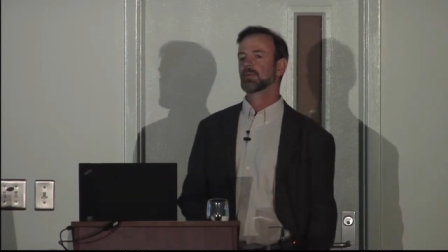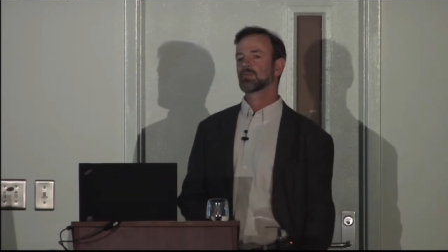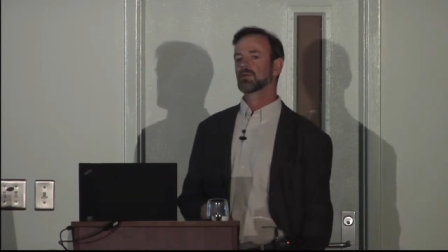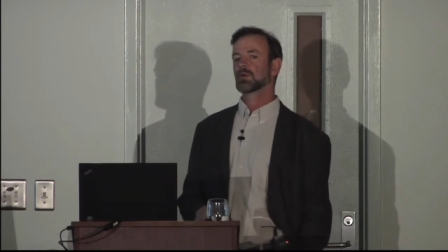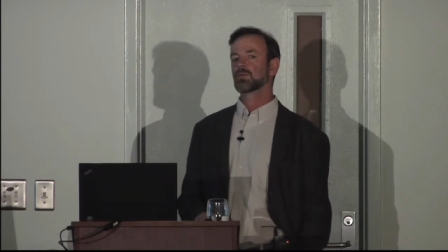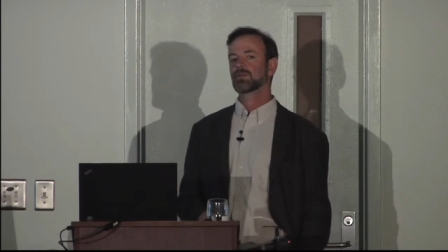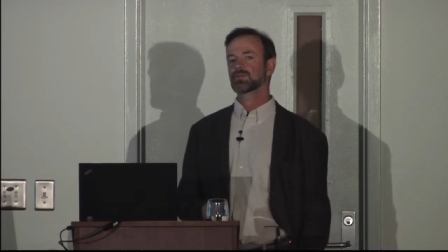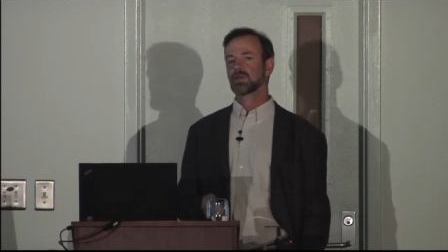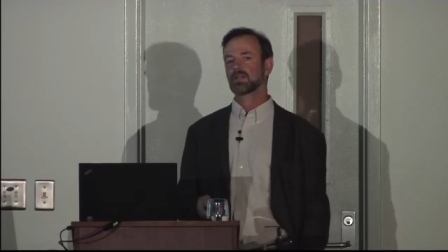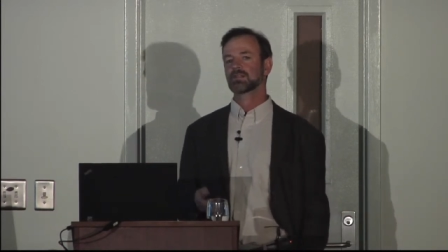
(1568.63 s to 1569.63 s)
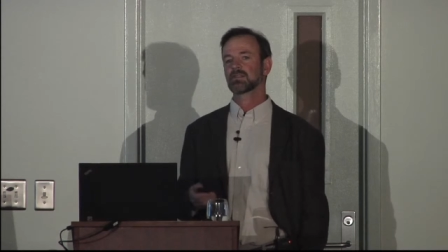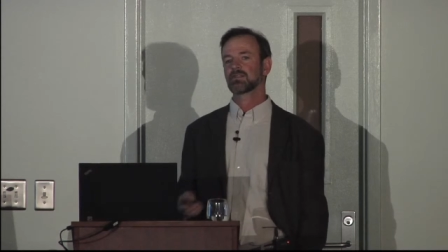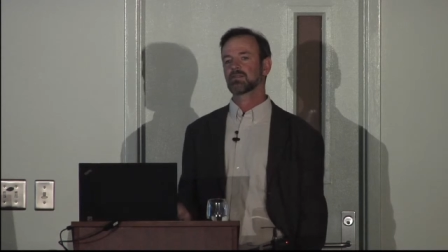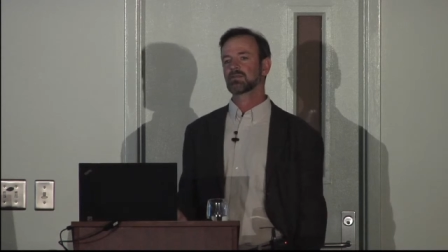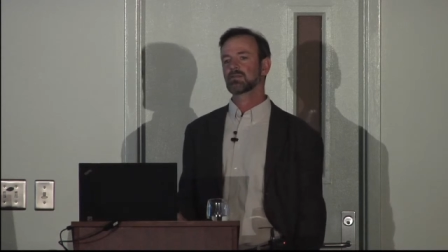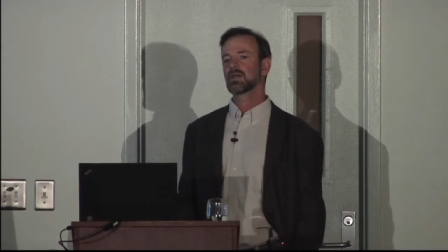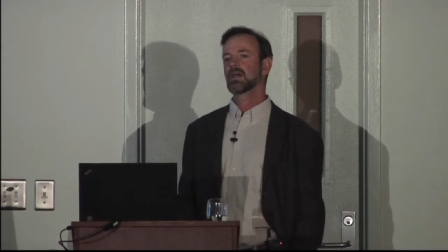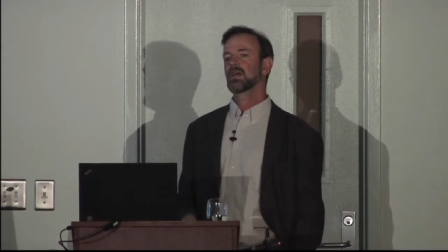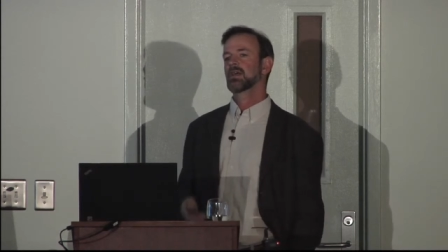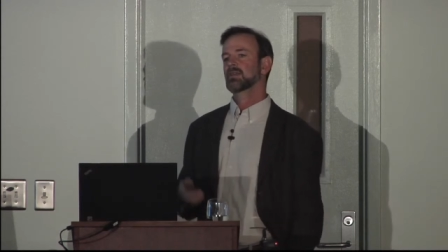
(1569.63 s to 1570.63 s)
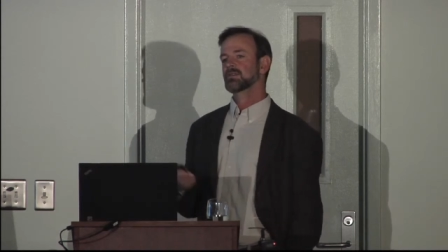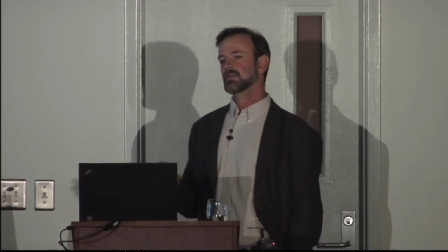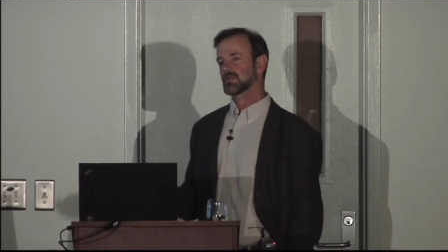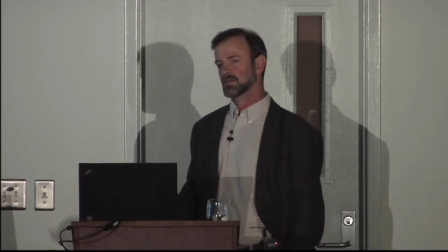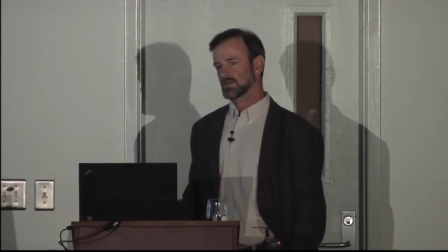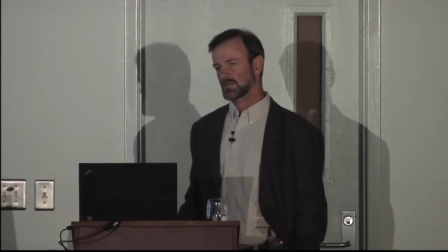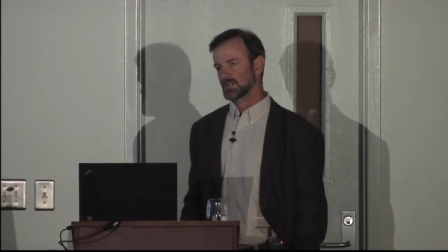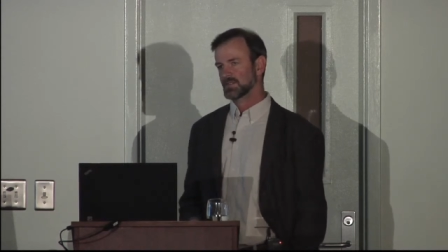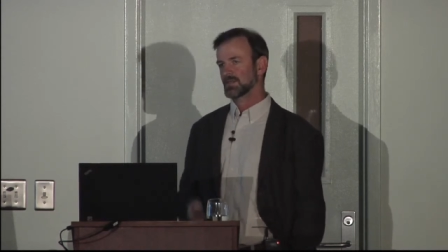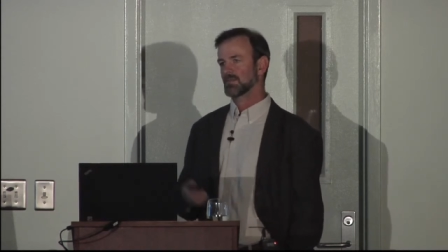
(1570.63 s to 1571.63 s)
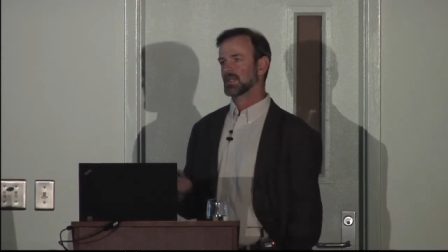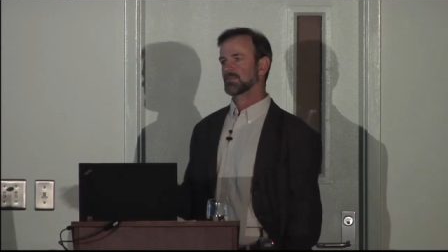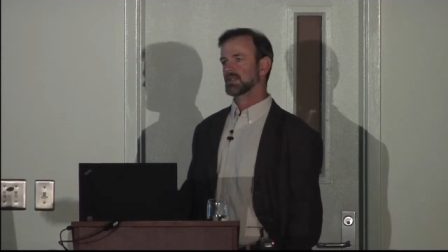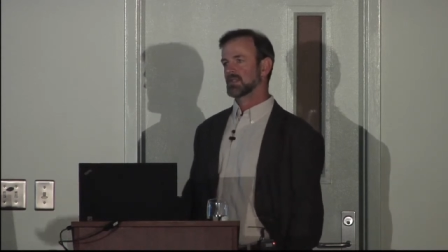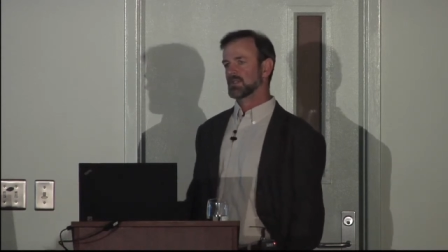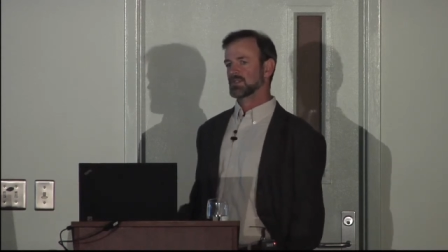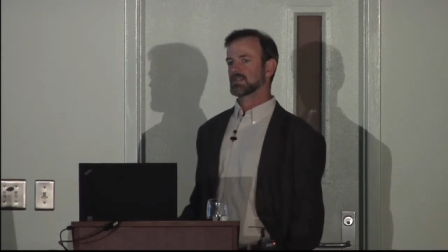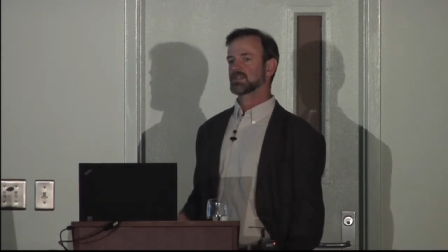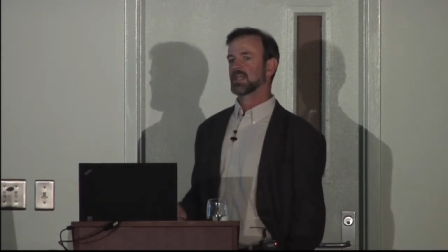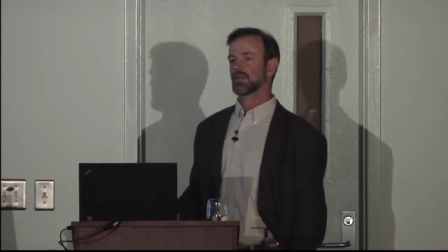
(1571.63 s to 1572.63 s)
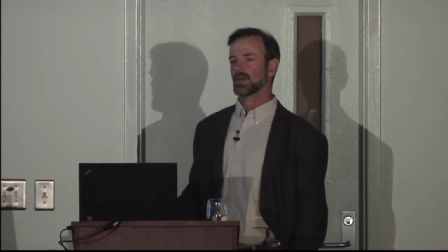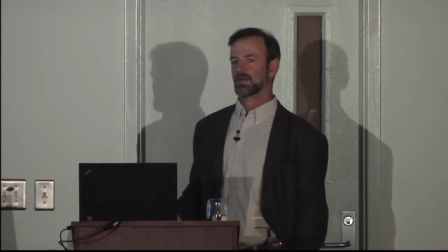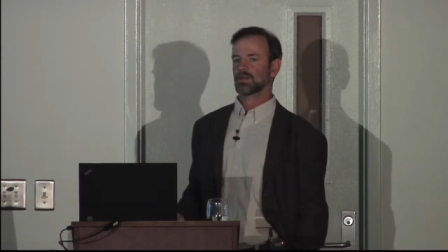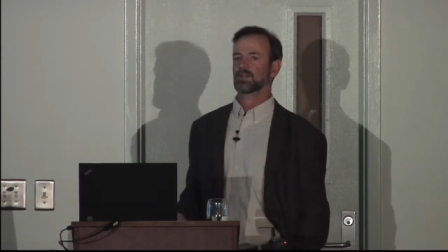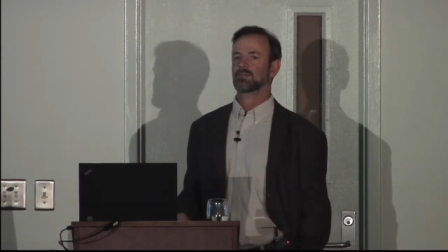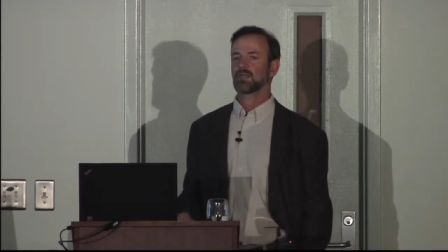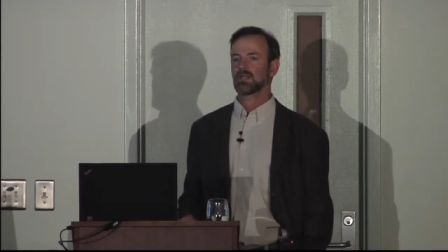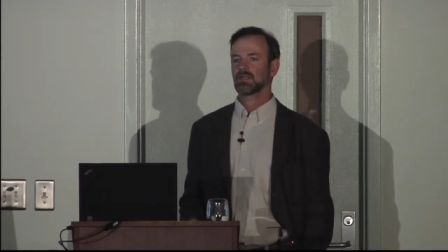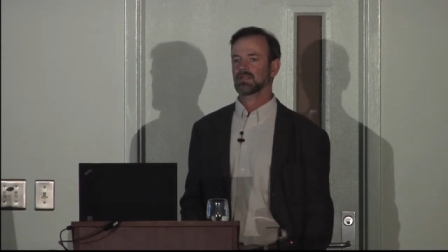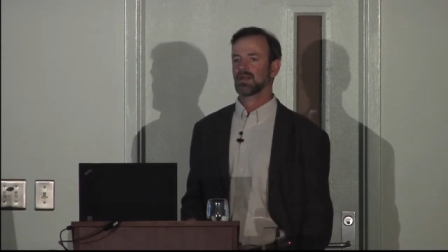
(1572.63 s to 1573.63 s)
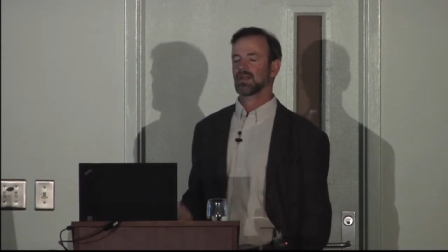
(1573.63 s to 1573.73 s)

But what we've tried to do is encourage the recommendations that came out of this meeting to